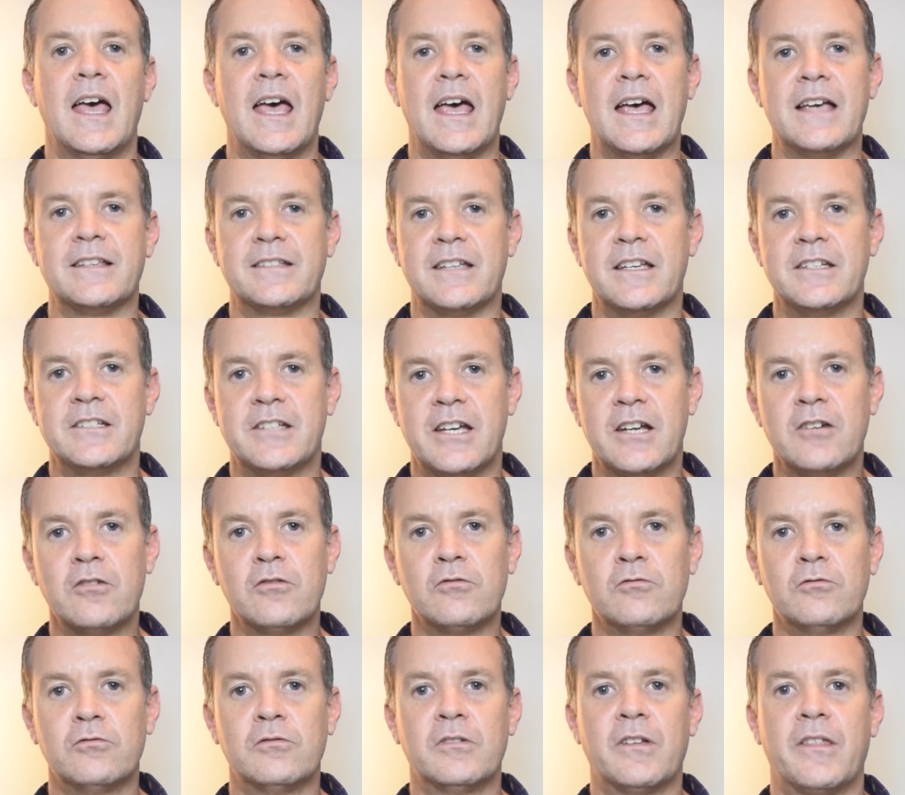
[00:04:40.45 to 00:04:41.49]
As a general
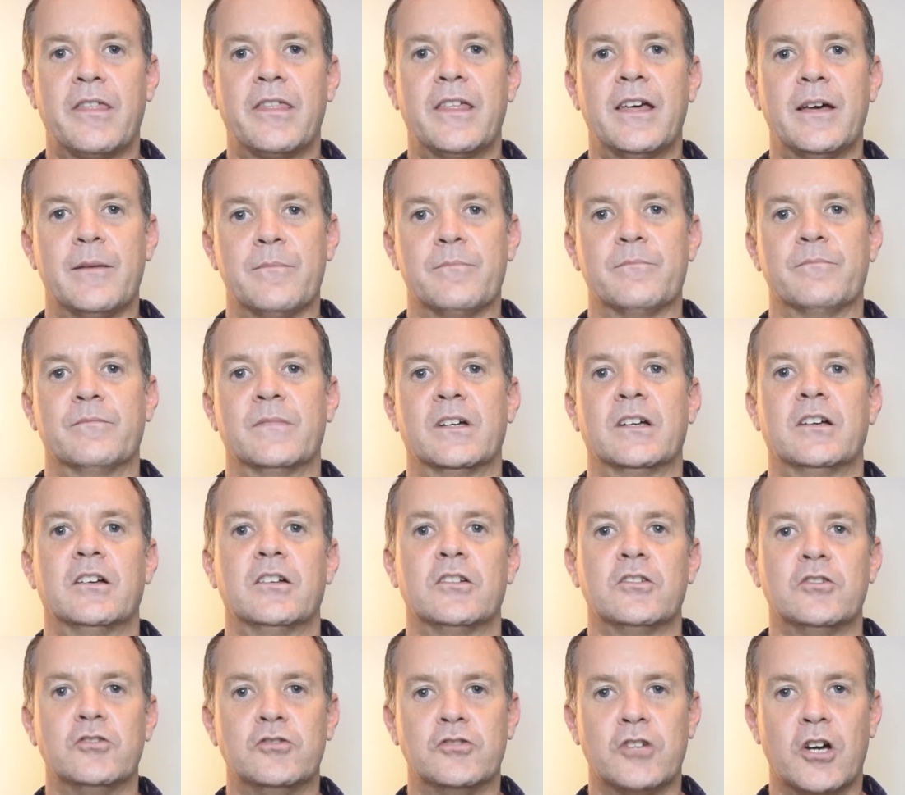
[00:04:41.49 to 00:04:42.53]
rule of thumb,
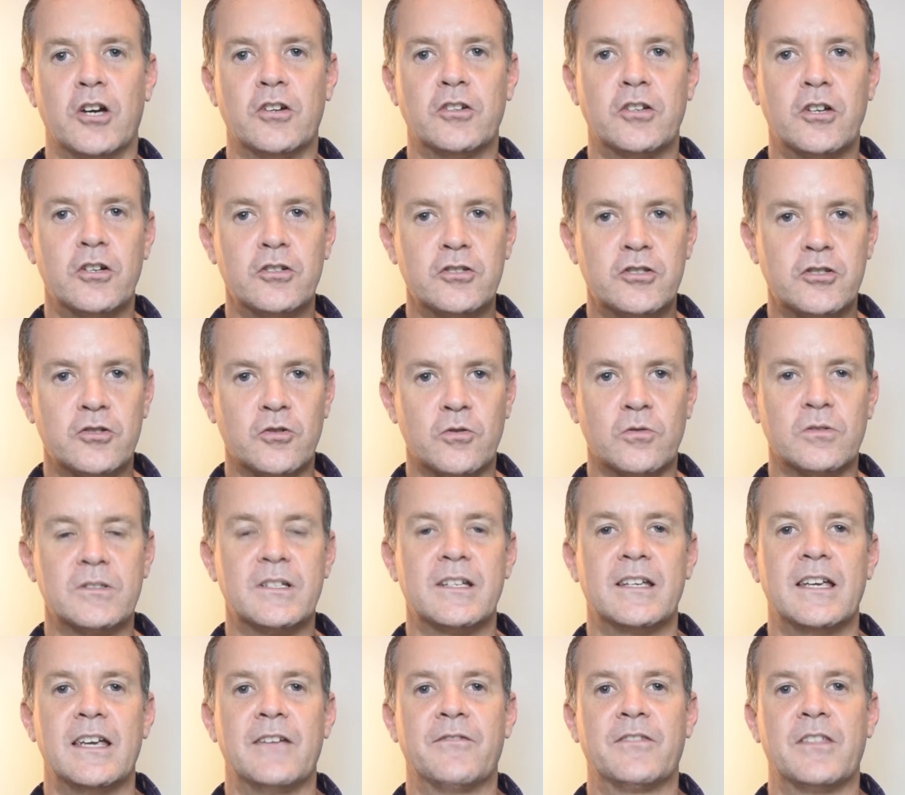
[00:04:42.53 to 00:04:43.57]
don't go short
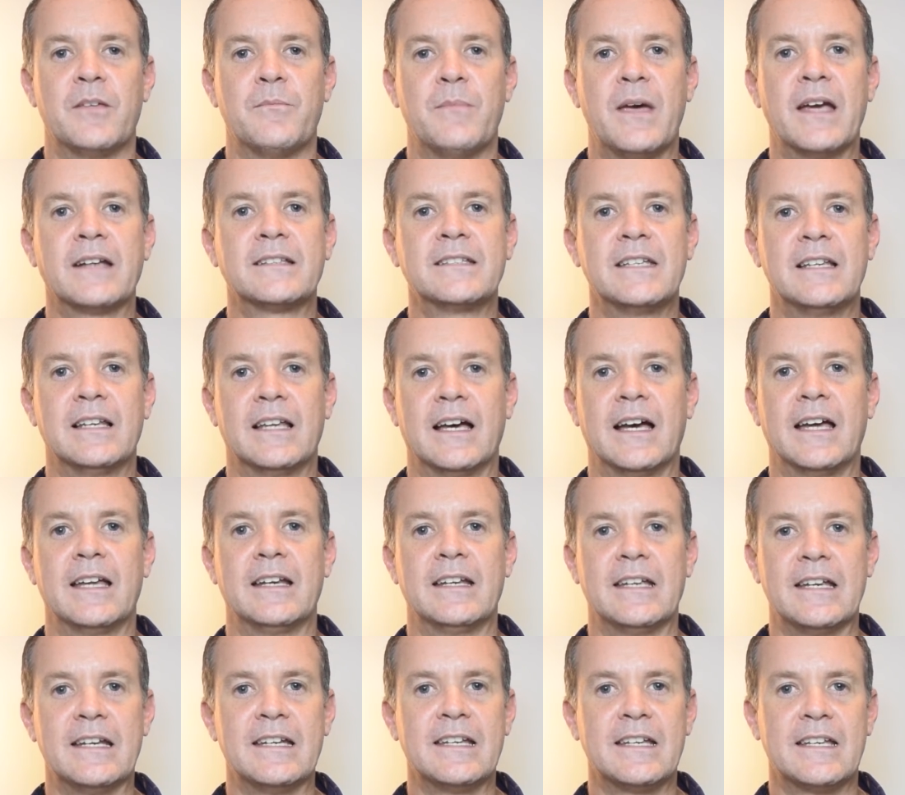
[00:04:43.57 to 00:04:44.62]
if the MACD line
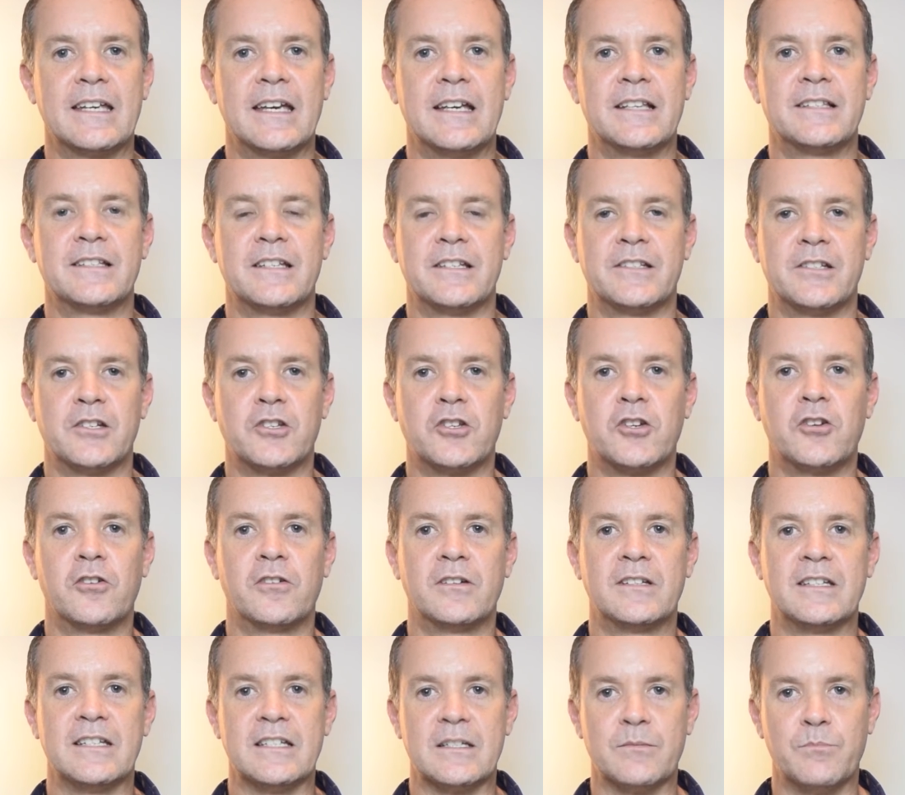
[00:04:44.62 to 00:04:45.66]
indicates a
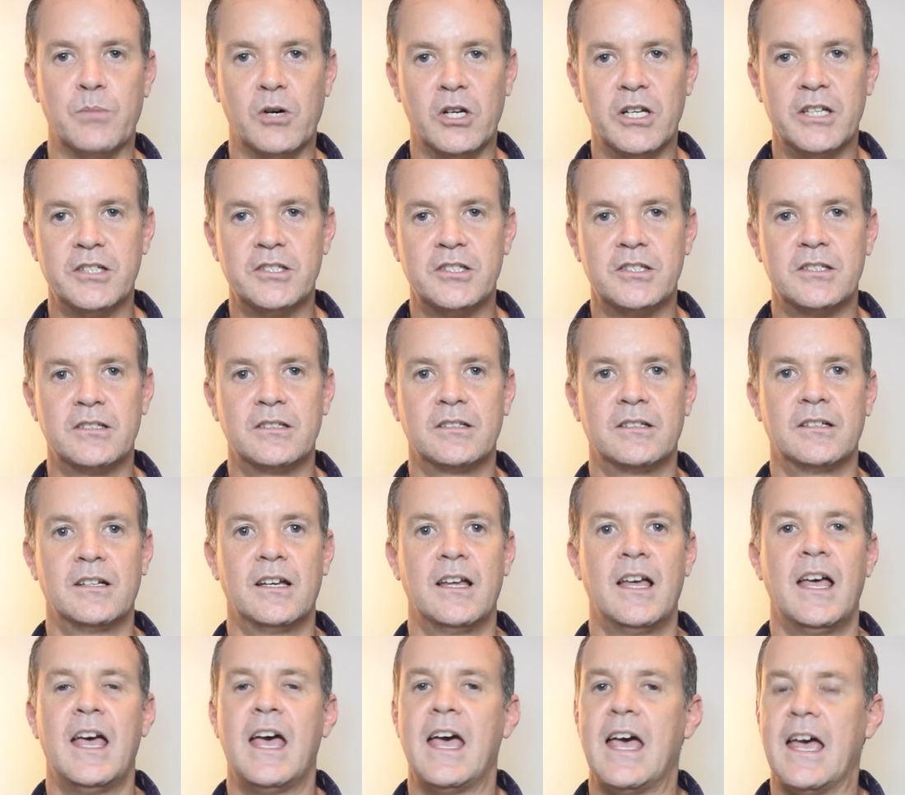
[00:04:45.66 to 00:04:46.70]
security is bullish,
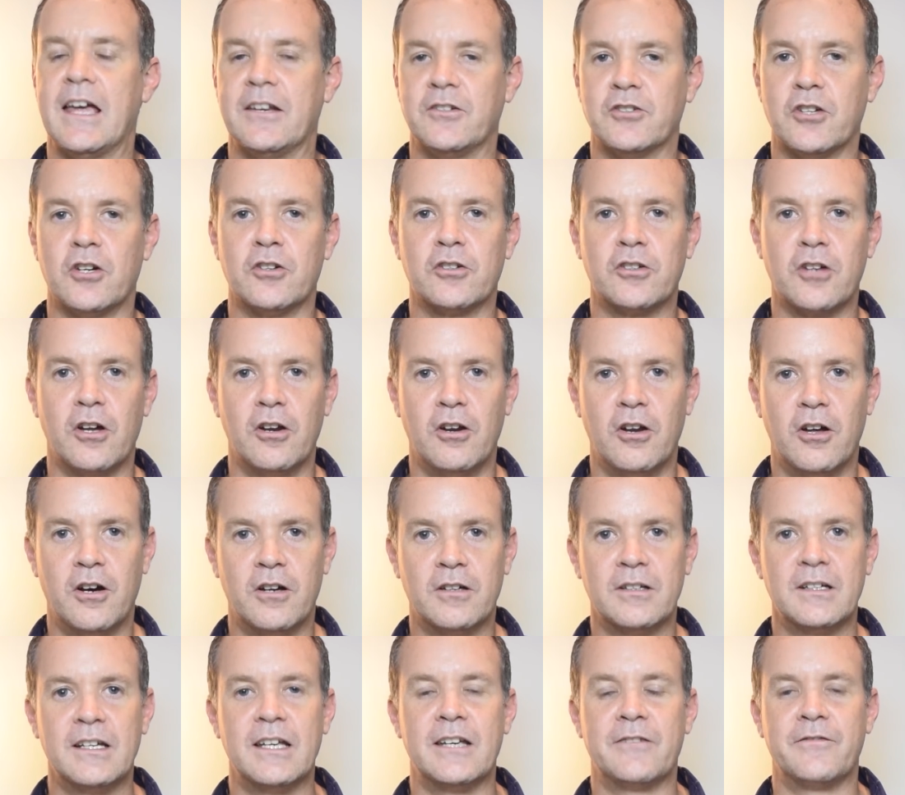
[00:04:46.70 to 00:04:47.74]
and don't go
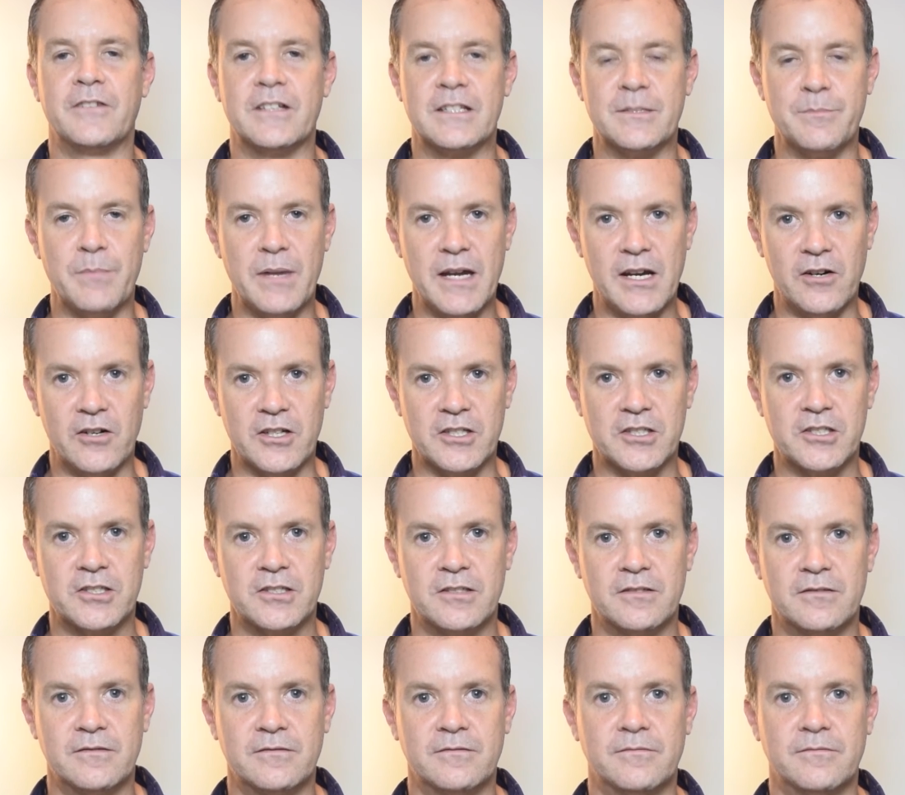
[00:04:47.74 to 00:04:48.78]
long if it's bearish.